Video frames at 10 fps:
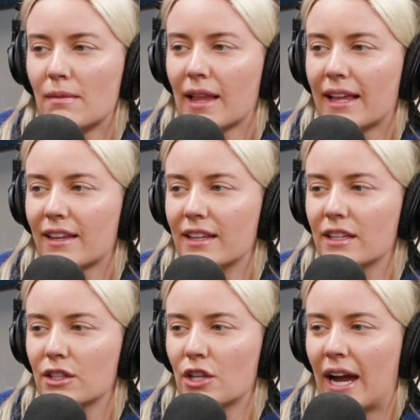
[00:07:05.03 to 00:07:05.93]
Like,
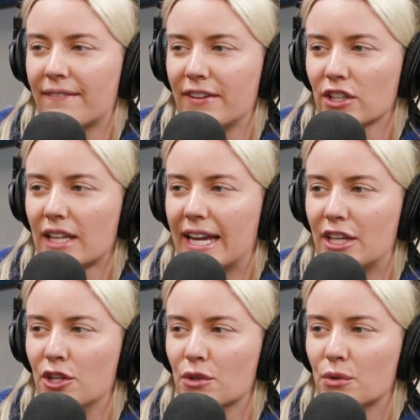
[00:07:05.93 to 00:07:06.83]
I feel like
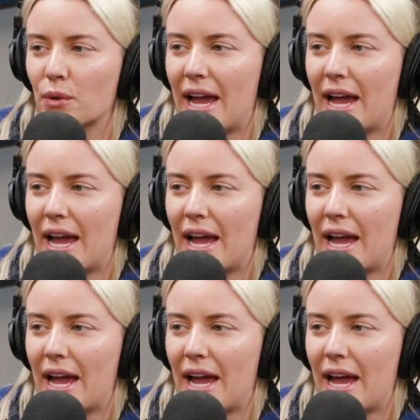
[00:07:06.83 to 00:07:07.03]
you,